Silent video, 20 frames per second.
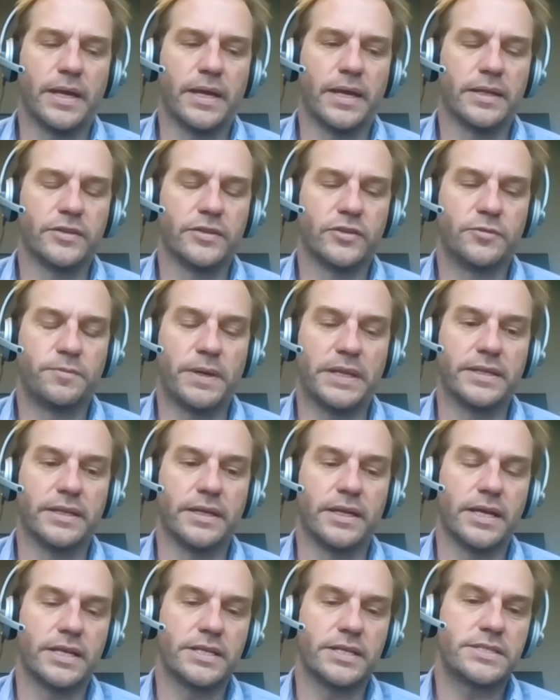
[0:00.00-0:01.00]
and spent the
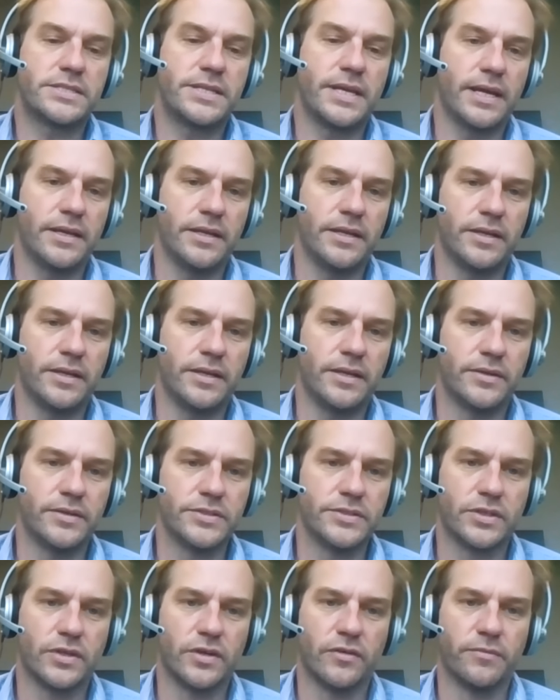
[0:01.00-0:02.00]
last ten years
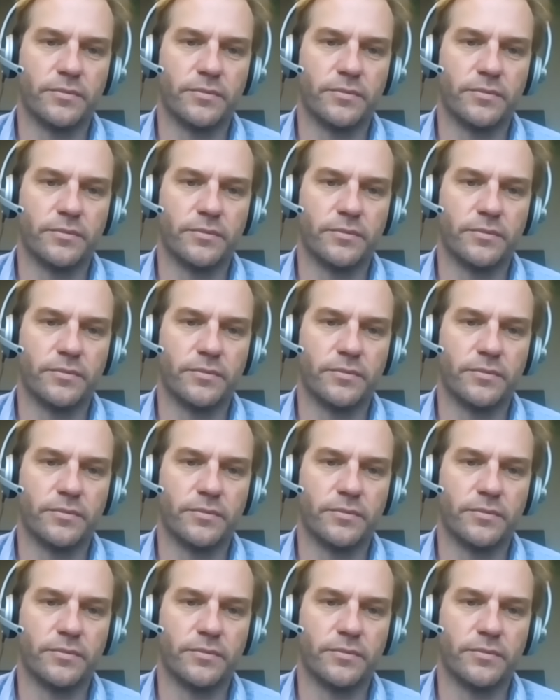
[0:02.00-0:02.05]
of